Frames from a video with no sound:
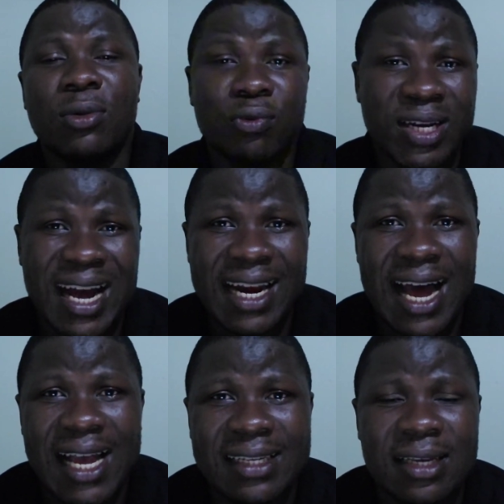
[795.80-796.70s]
regard
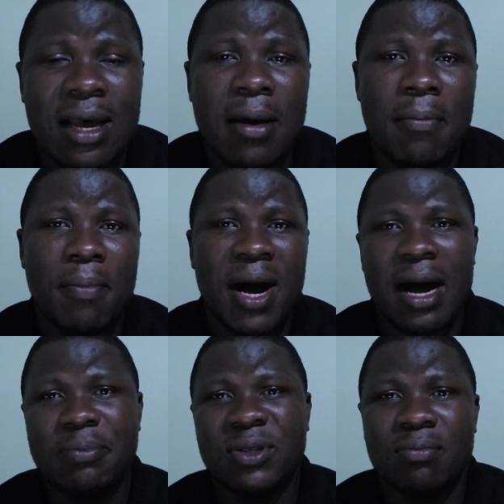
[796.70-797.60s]
as
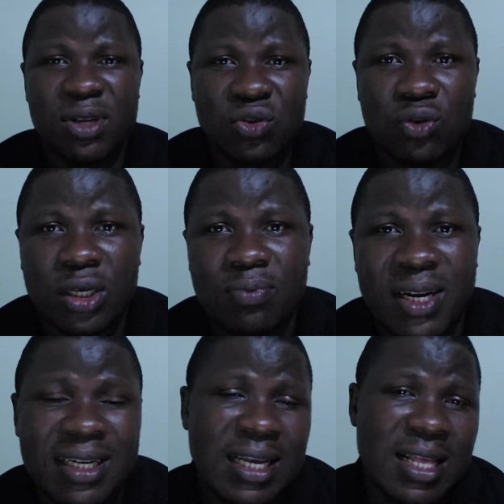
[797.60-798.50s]
perhaps
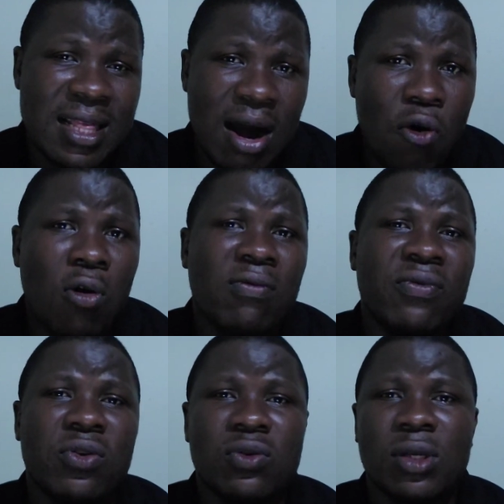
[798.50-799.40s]
mistreatment in their own
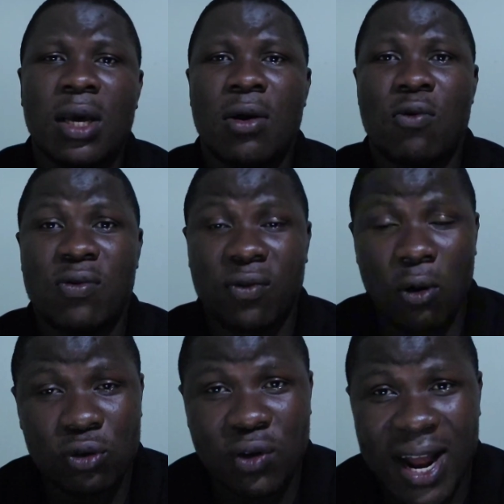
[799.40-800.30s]
views. We've
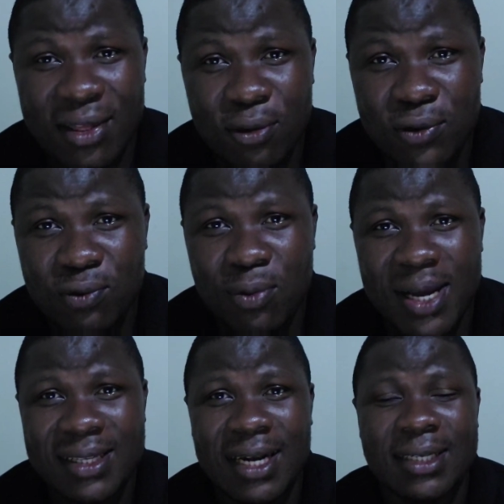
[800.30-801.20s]
also had those
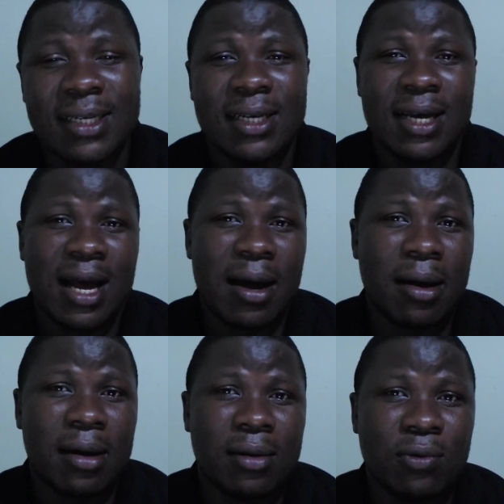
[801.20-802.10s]
rumors that
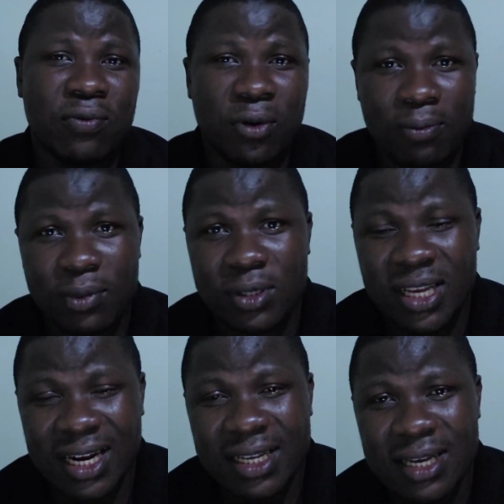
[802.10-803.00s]
from
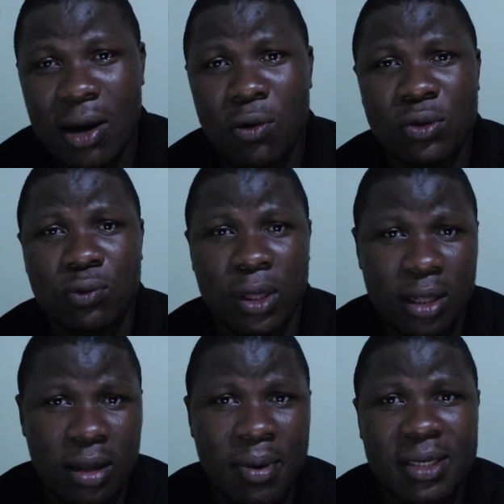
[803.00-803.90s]
certain circles
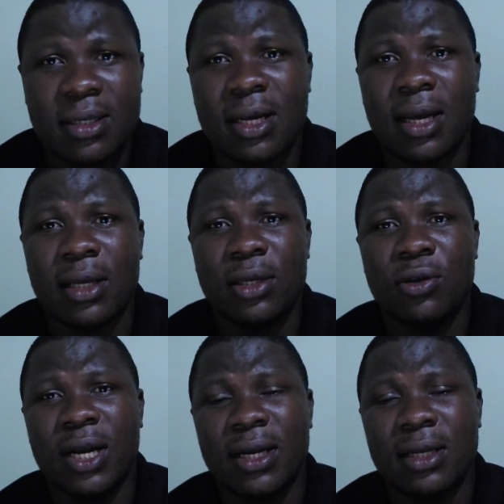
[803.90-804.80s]
within the Manchester
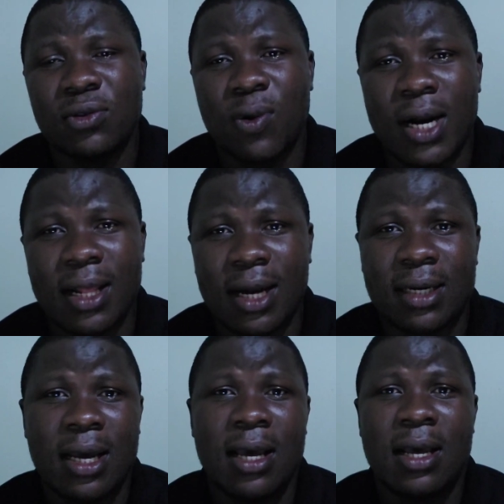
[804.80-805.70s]
United squad that